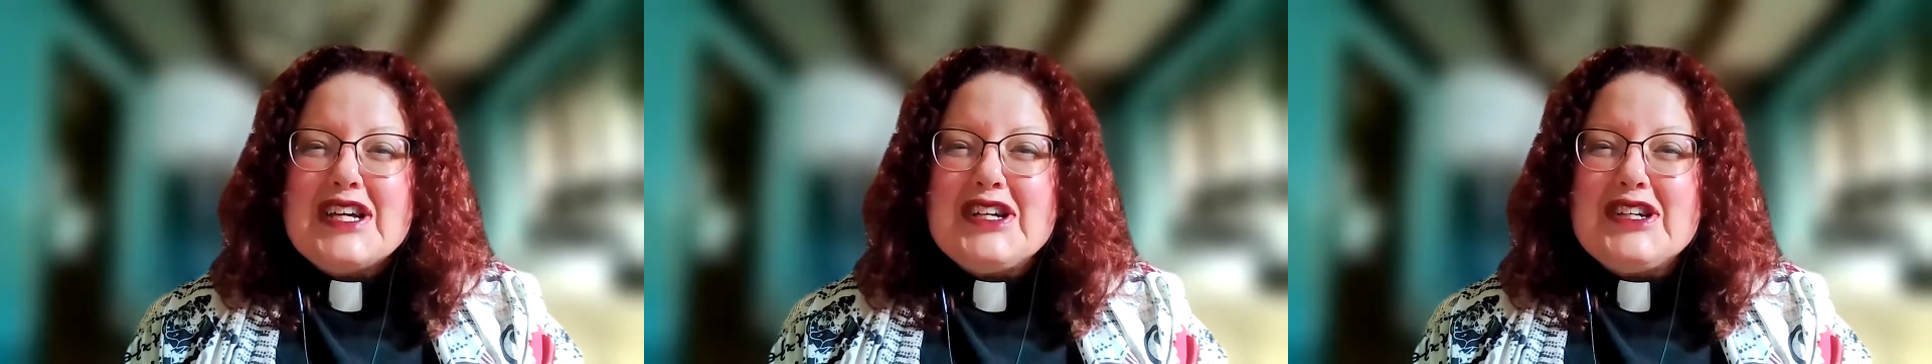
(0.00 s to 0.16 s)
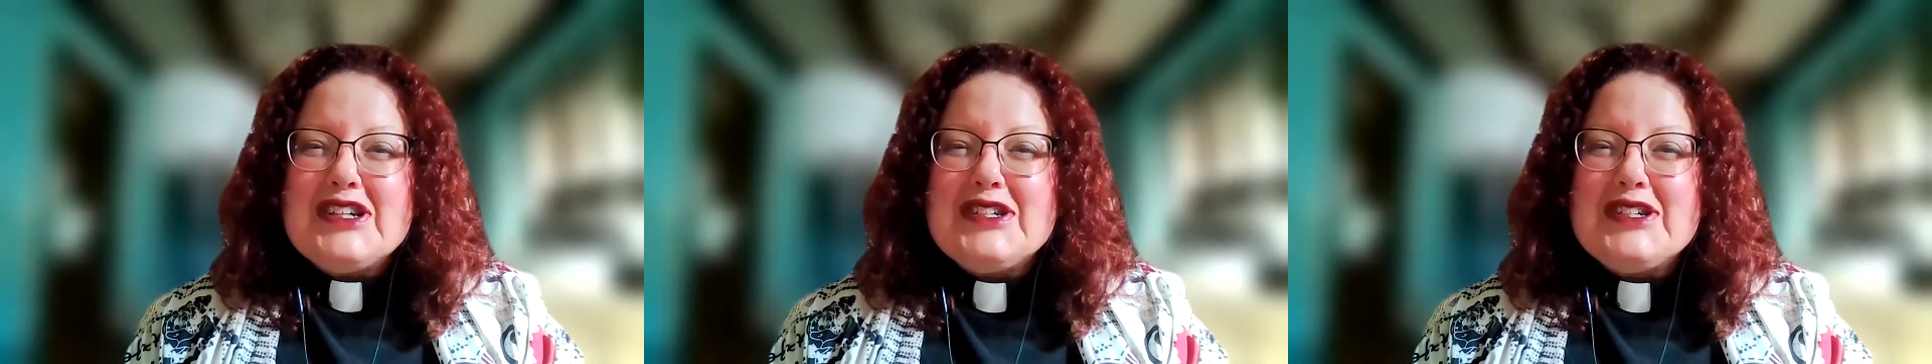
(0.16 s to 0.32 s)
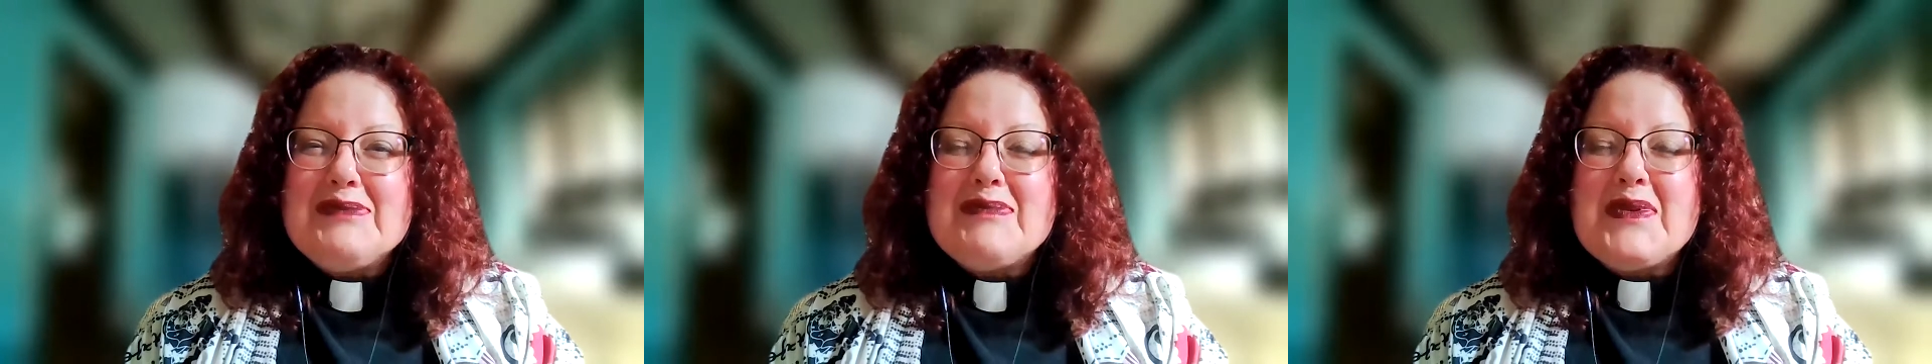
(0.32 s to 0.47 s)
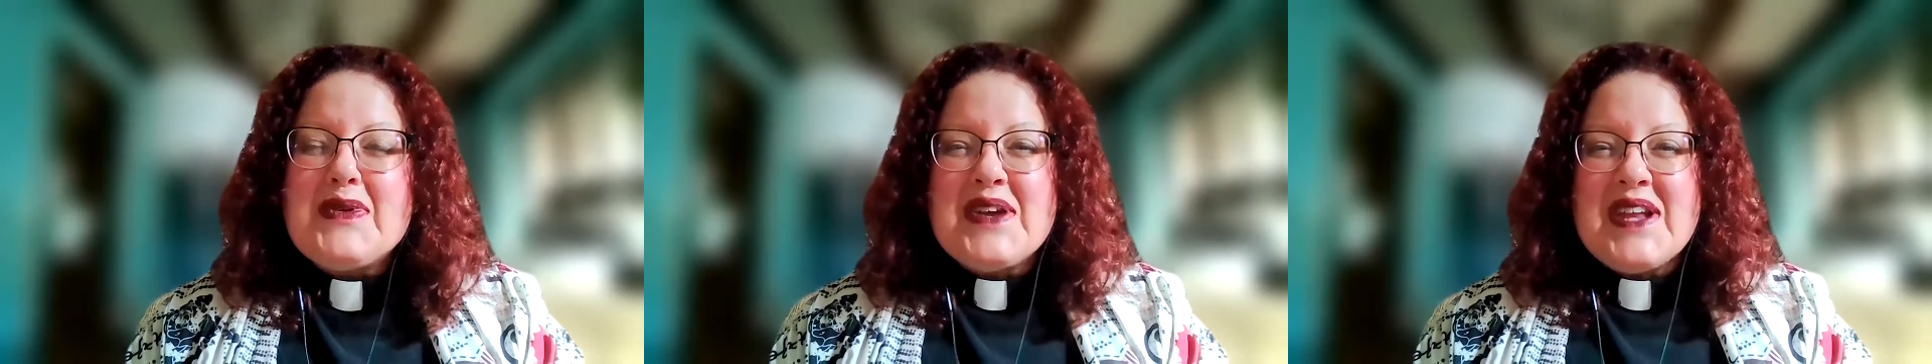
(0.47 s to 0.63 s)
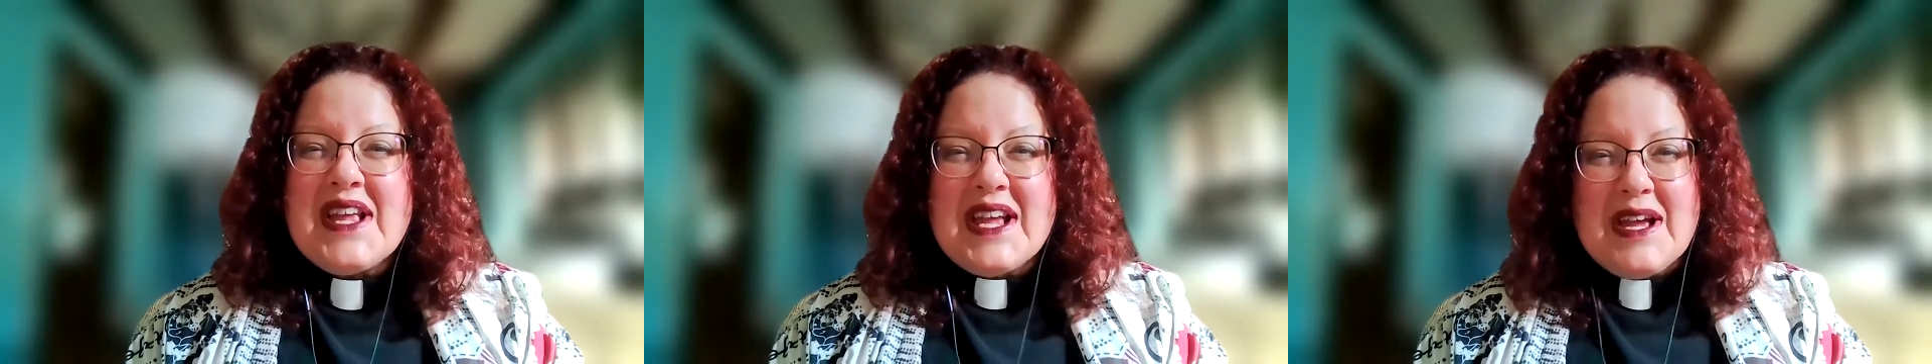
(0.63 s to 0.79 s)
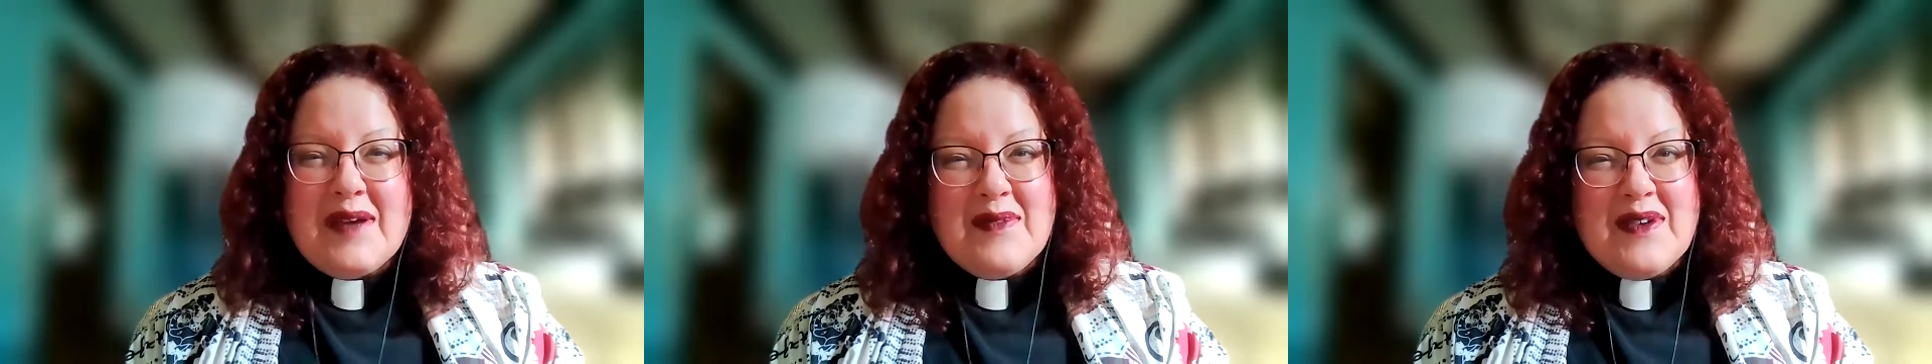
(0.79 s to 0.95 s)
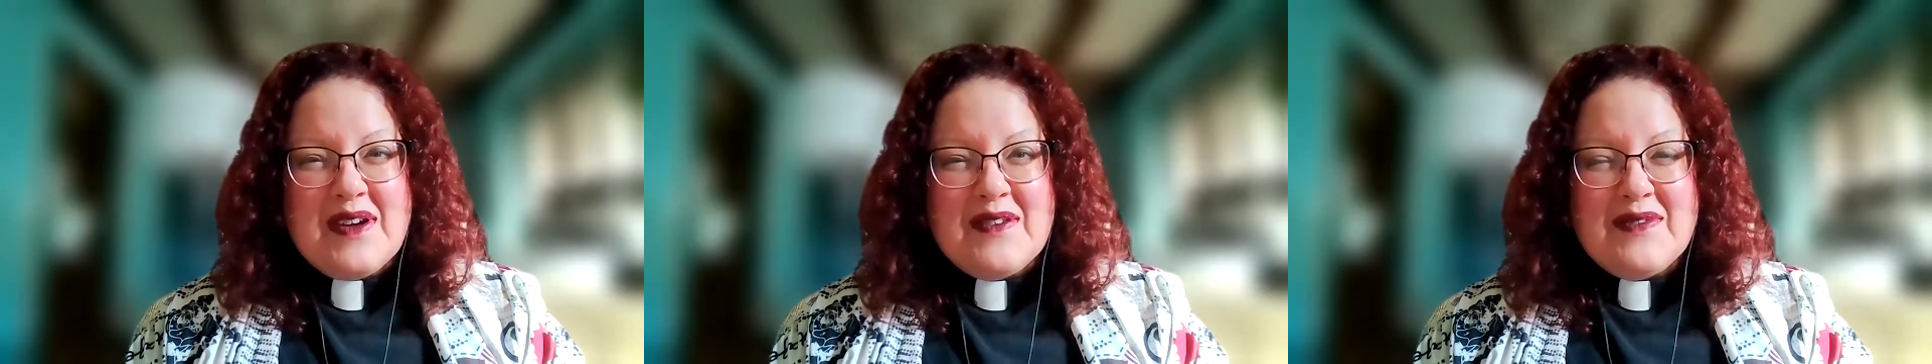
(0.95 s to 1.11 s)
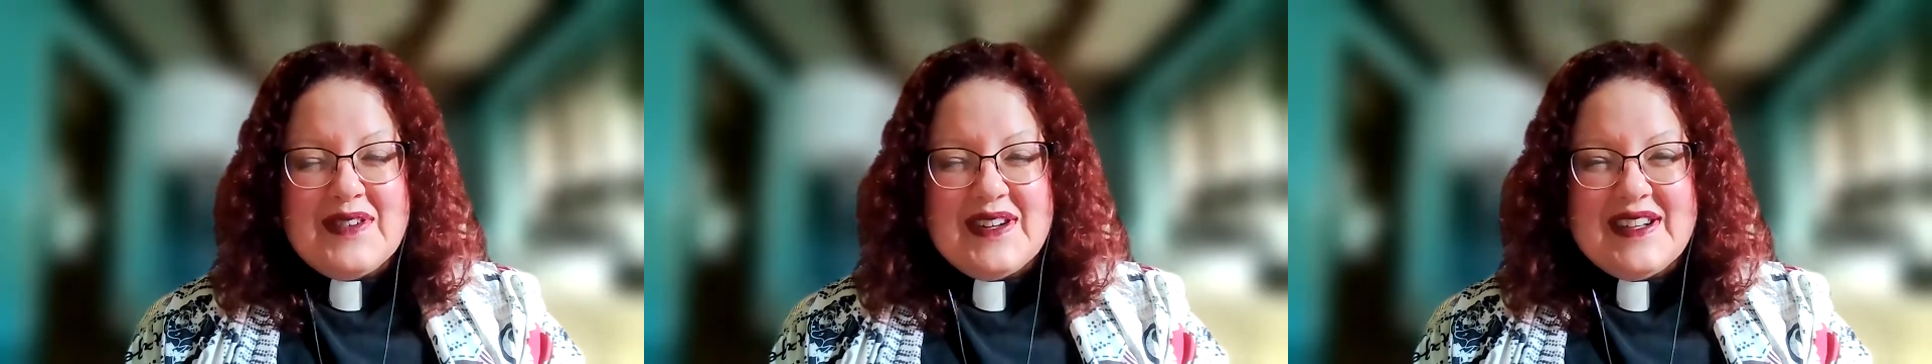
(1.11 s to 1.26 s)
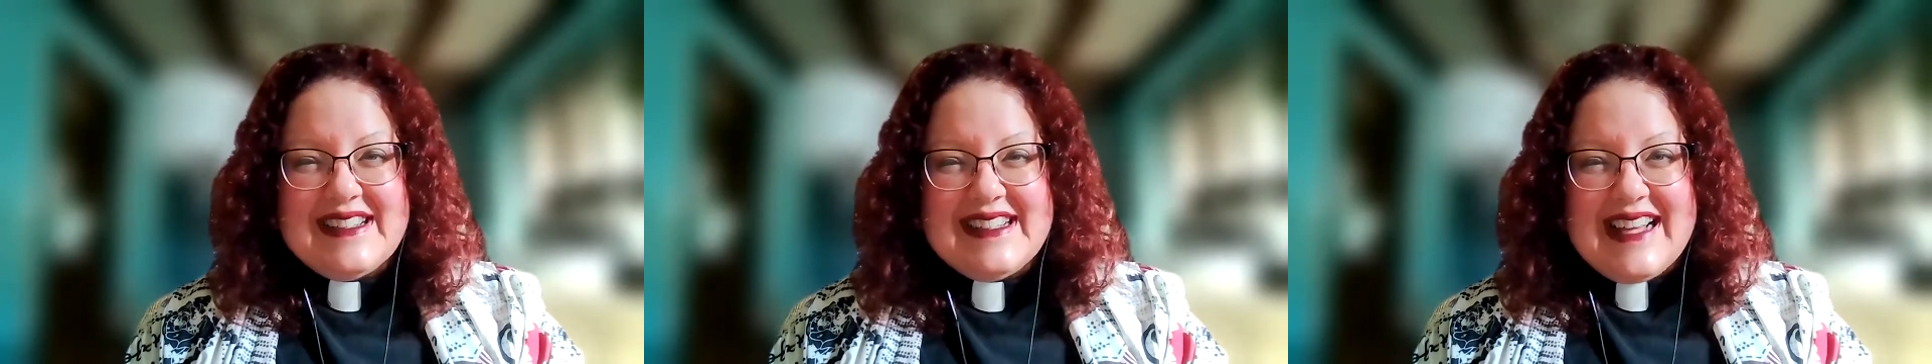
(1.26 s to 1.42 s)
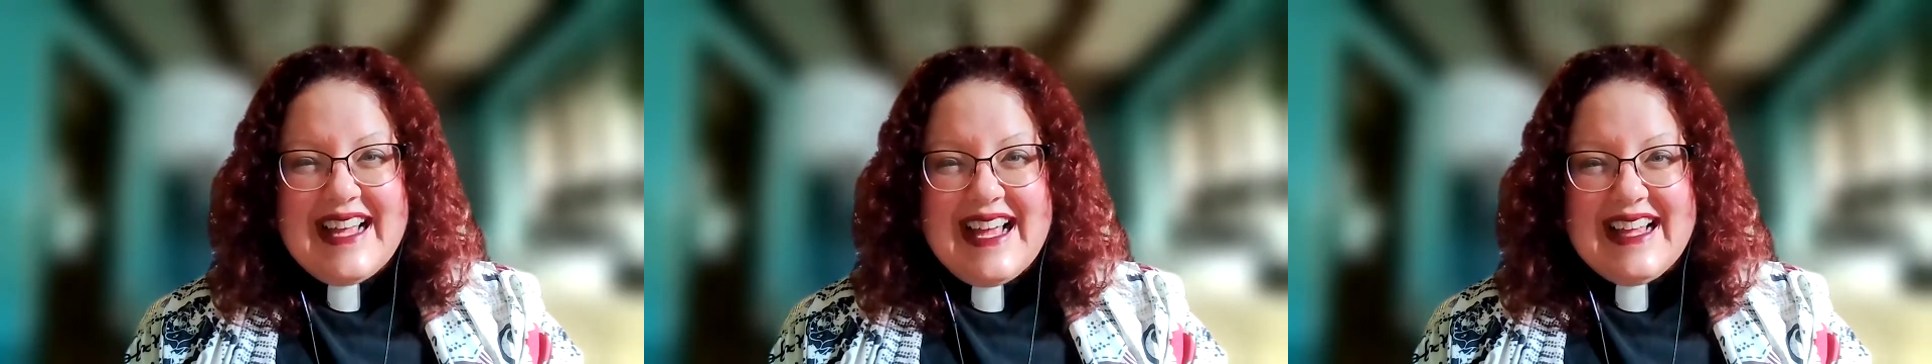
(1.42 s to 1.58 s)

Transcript: Good morning. I'm Reverend